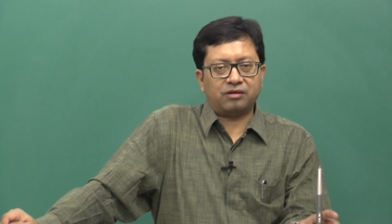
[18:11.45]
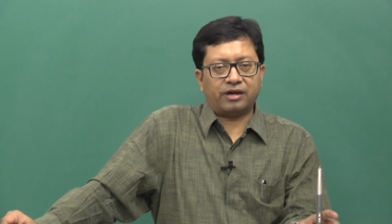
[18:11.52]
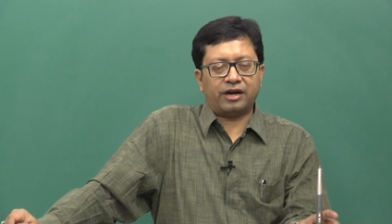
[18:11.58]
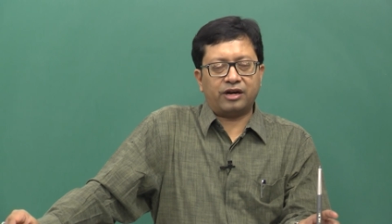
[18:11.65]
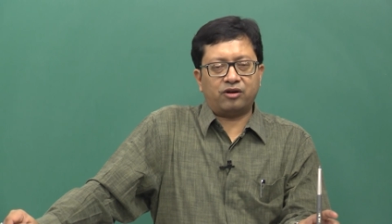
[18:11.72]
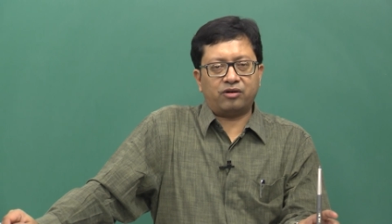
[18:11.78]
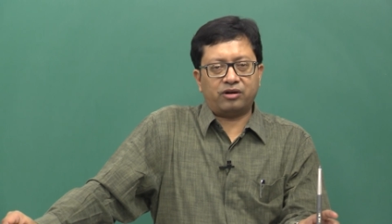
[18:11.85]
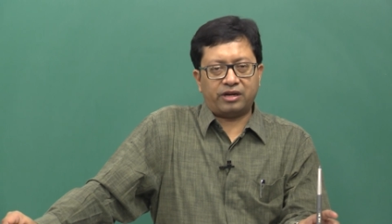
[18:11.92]

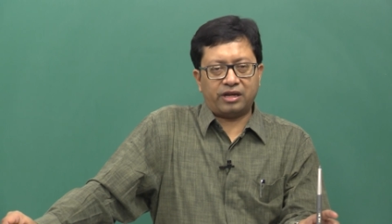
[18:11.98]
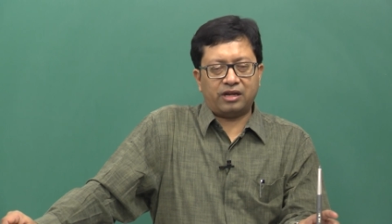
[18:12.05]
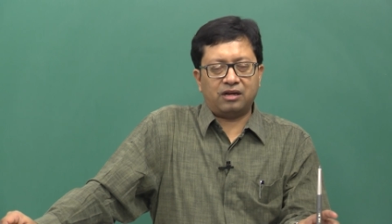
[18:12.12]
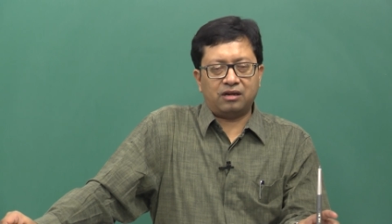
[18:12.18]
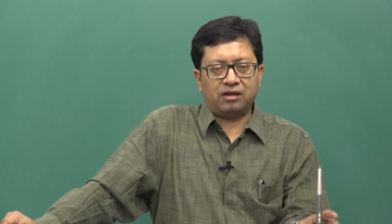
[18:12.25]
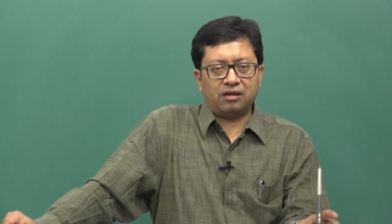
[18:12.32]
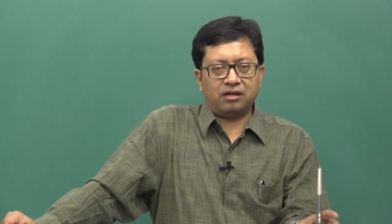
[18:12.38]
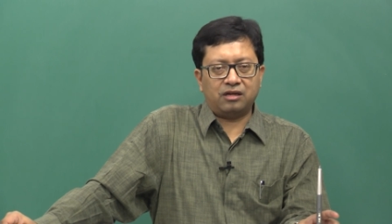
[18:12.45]
head or tail
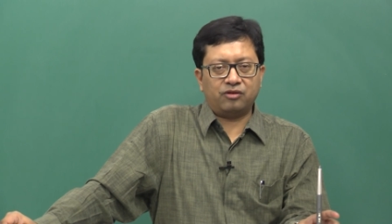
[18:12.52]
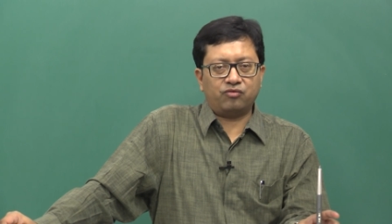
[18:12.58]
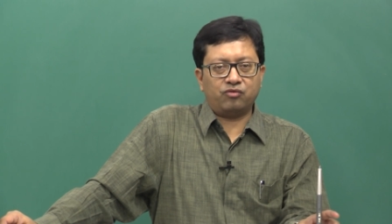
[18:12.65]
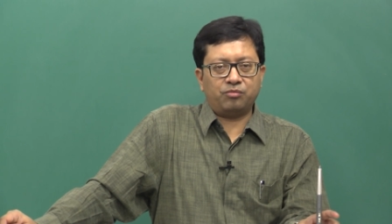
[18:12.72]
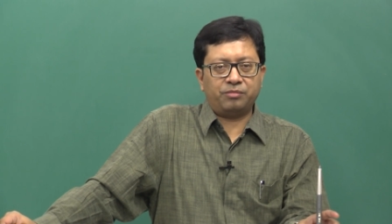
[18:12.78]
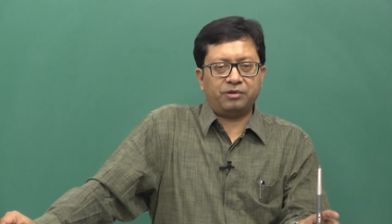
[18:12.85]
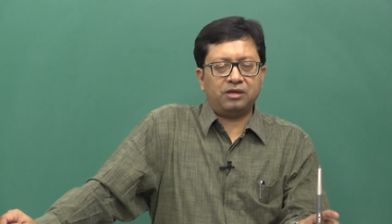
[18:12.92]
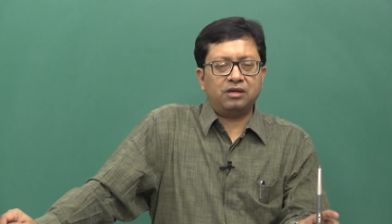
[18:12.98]
it
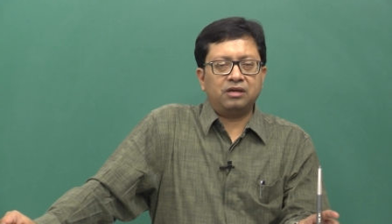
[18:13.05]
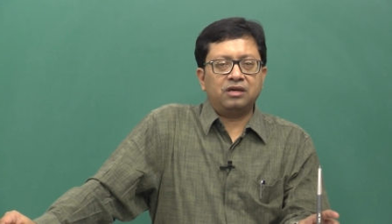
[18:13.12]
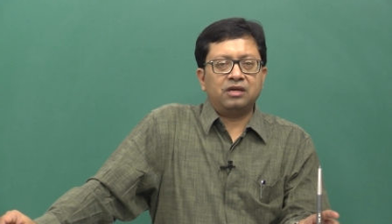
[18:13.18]
will be